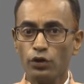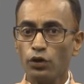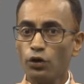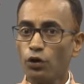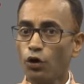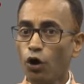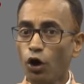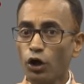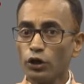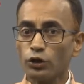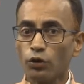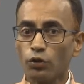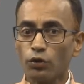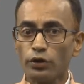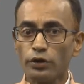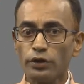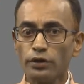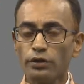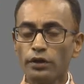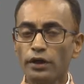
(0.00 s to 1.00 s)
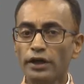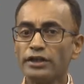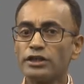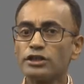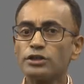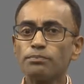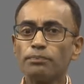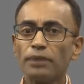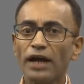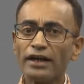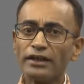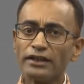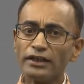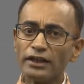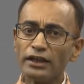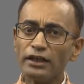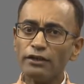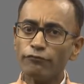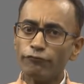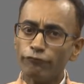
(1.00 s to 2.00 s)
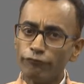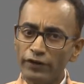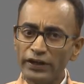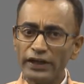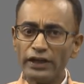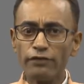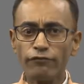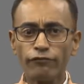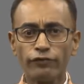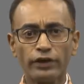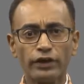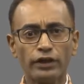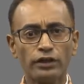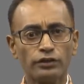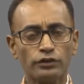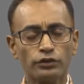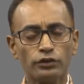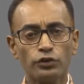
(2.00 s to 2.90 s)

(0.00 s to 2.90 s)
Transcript: Although it is practically very difficult